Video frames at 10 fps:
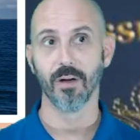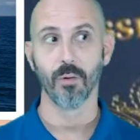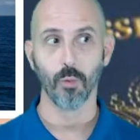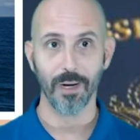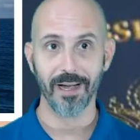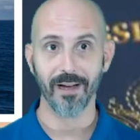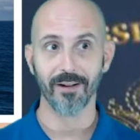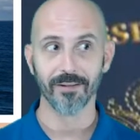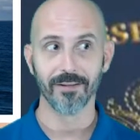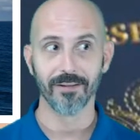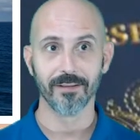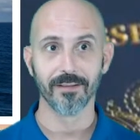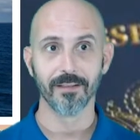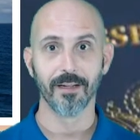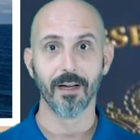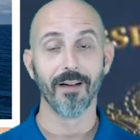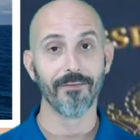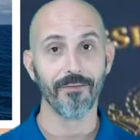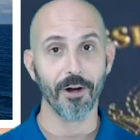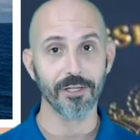Well,
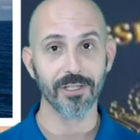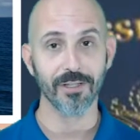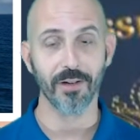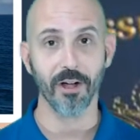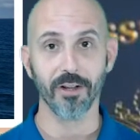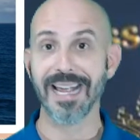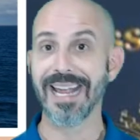first of all,